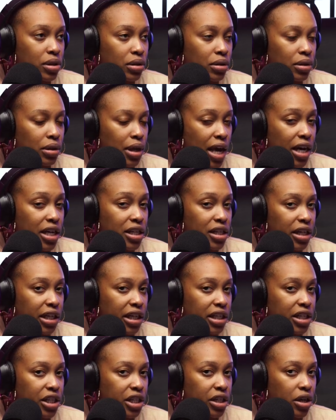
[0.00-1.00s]
N as
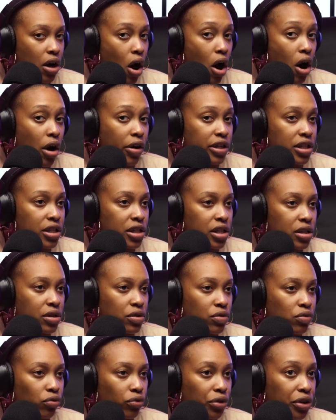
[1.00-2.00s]
Nancy, R as
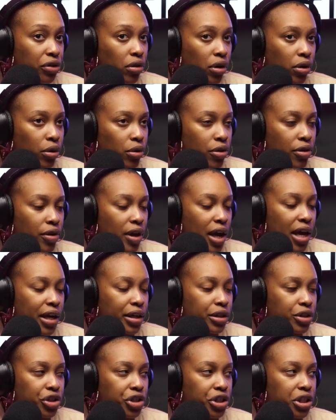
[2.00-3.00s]
in regrowth, and
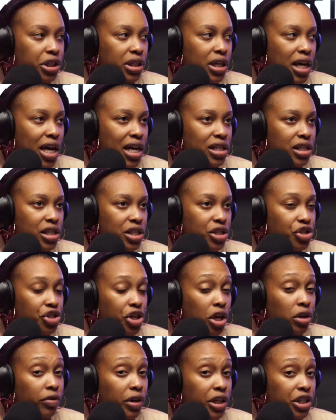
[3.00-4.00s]
G as in
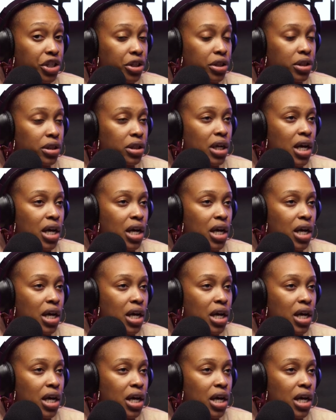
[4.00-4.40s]
generation.